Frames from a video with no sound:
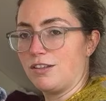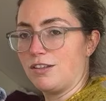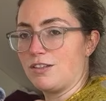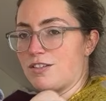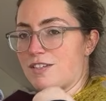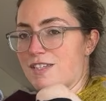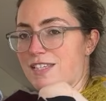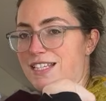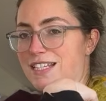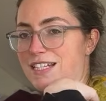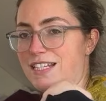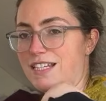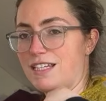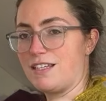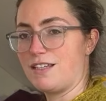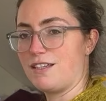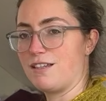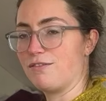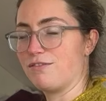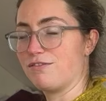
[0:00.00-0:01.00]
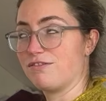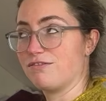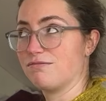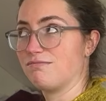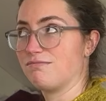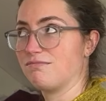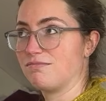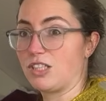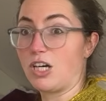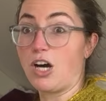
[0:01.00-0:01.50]
the sleeve,
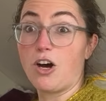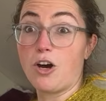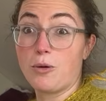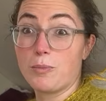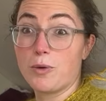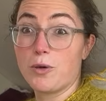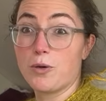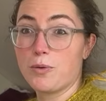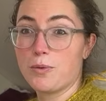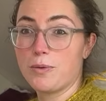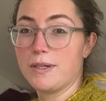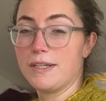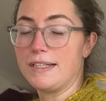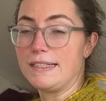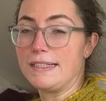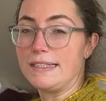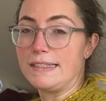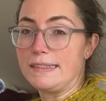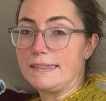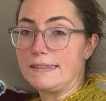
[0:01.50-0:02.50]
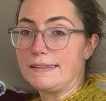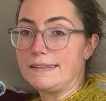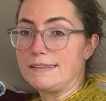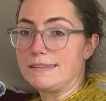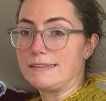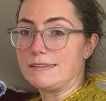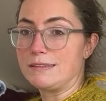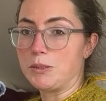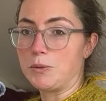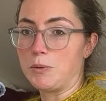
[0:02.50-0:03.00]
the armhole,
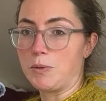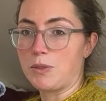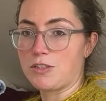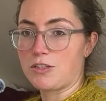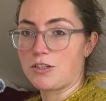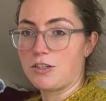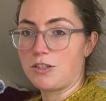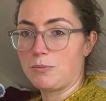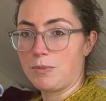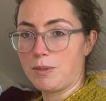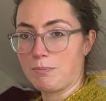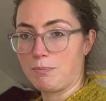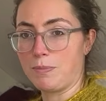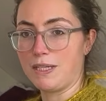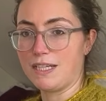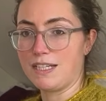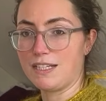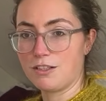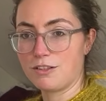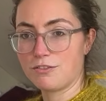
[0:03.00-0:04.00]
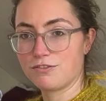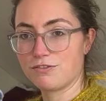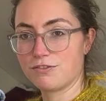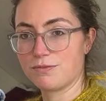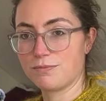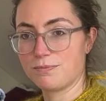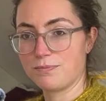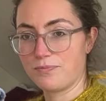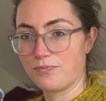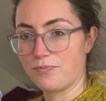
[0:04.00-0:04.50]
was going to be big
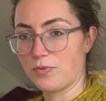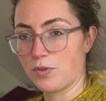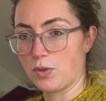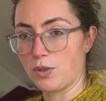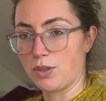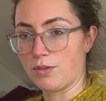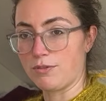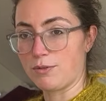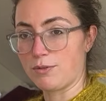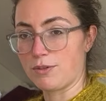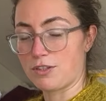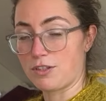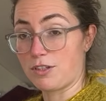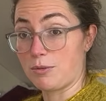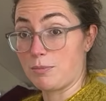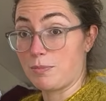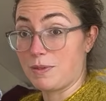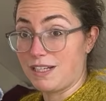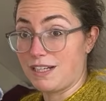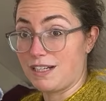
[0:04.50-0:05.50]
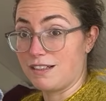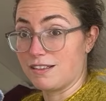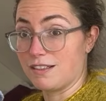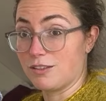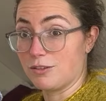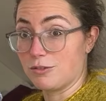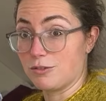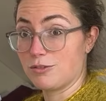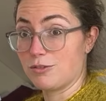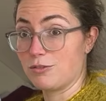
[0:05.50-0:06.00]
enough, or if it was going to be,
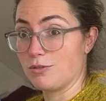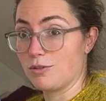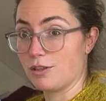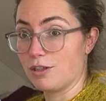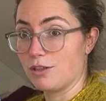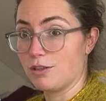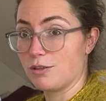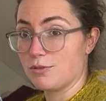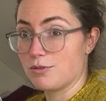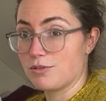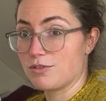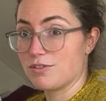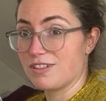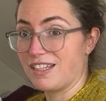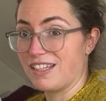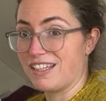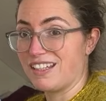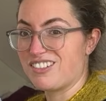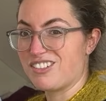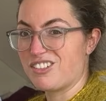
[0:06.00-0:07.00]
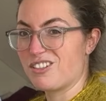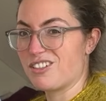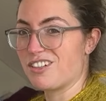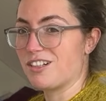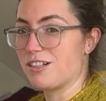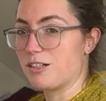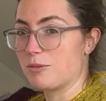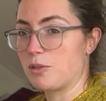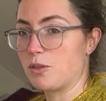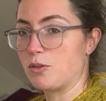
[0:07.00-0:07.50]
too close into your
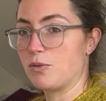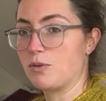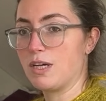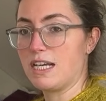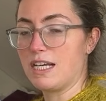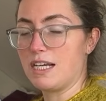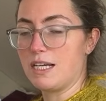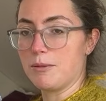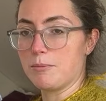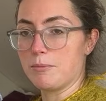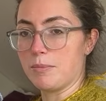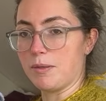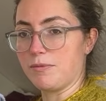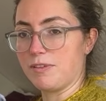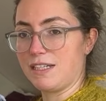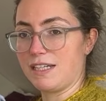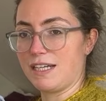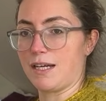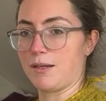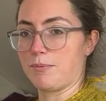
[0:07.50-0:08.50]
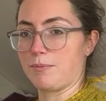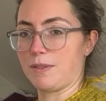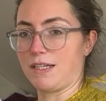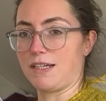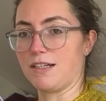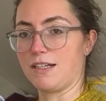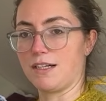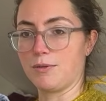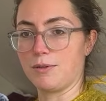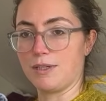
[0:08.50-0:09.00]
armhole. But I'm really happy
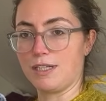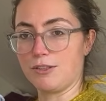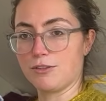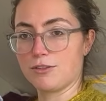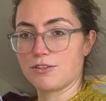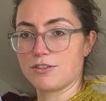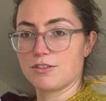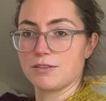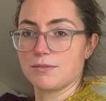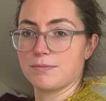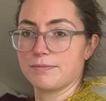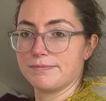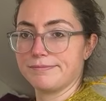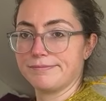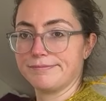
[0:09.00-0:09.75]
at how it looks